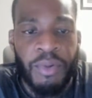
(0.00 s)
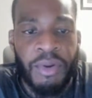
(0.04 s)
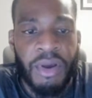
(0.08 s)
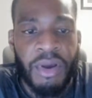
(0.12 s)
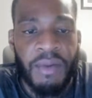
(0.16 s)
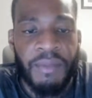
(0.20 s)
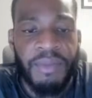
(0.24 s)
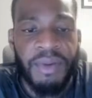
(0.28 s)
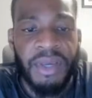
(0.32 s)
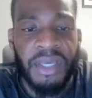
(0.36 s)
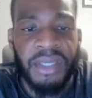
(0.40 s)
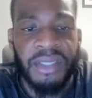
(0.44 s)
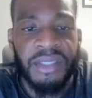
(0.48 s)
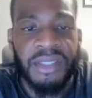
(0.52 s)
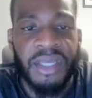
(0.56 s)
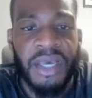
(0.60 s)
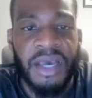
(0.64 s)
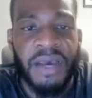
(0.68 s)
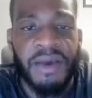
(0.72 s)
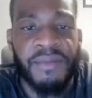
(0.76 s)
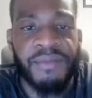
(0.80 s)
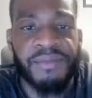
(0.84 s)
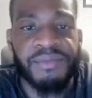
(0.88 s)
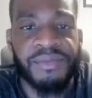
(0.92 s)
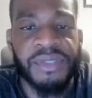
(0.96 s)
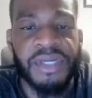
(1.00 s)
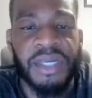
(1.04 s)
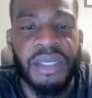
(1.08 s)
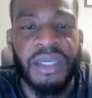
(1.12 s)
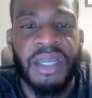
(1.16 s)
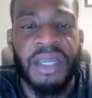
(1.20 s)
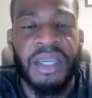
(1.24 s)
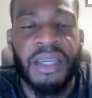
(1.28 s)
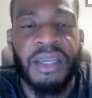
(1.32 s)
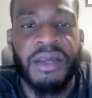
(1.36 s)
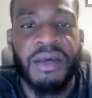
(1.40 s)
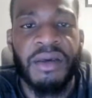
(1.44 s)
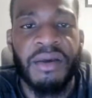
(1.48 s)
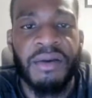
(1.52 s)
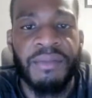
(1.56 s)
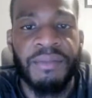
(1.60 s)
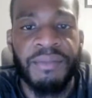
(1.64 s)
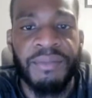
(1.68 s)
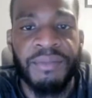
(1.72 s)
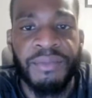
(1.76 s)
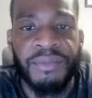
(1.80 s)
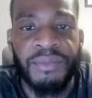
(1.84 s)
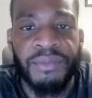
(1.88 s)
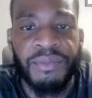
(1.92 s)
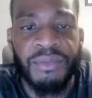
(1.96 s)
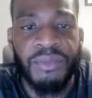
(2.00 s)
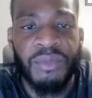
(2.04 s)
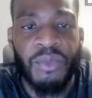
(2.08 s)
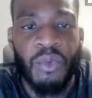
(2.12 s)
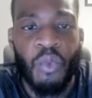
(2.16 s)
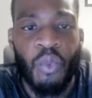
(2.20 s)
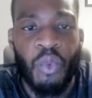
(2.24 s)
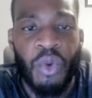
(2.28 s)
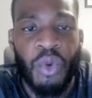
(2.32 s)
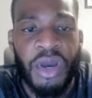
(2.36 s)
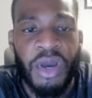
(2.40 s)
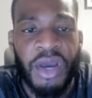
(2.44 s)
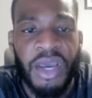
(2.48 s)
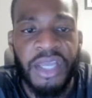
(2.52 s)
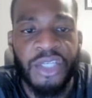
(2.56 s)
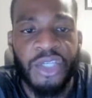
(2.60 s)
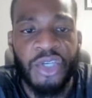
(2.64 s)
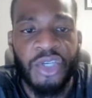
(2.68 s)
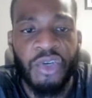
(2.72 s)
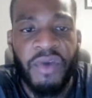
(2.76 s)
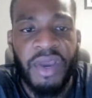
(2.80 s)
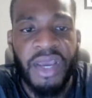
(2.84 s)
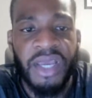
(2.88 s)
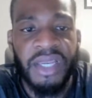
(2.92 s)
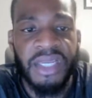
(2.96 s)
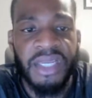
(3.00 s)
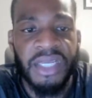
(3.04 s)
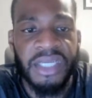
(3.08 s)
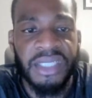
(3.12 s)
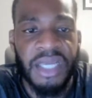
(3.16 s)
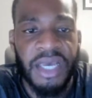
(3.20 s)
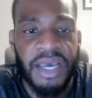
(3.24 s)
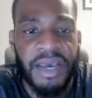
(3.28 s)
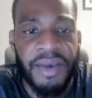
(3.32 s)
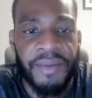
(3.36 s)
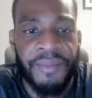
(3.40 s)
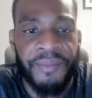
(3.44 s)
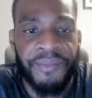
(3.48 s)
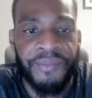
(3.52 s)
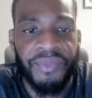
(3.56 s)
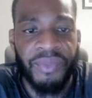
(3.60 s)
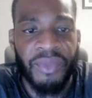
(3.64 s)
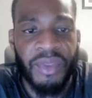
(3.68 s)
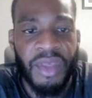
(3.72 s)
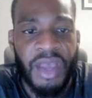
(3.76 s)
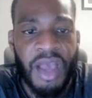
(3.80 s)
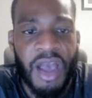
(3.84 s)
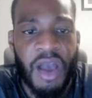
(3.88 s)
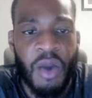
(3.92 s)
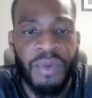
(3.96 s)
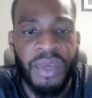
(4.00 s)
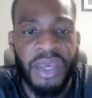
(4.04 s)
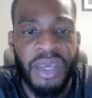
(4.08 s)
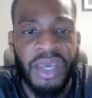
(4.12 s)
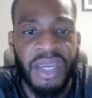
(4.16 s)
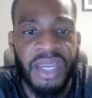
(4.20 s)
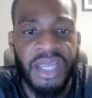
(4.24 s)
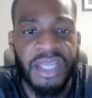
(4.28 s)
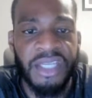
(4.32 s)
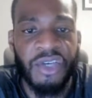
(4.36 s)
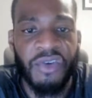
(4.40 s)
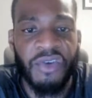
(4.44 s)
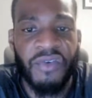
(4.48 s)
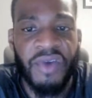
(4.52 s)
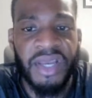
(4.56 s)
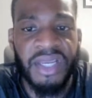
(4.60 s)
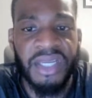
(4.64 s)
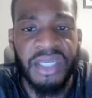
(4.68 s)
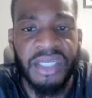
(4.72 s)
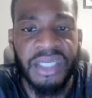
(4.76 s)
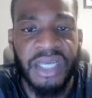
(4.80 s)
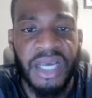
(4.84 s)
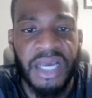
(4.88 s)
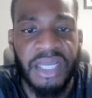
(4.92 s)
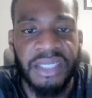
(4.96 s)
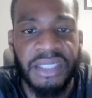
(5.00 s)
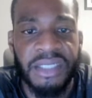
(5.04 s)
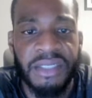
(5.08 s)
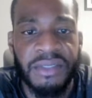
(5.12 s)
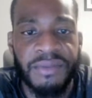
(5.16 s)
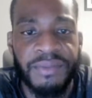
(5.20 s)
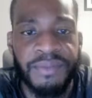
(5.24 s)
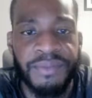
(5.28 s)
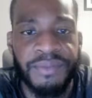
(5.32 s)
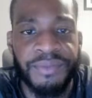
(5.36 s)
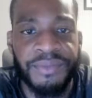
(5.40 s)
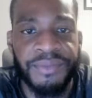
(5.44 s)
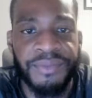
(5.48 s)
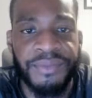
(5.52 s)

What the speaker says: Part B is there. And then we are integrating this here. How are we going to integrate this, guys?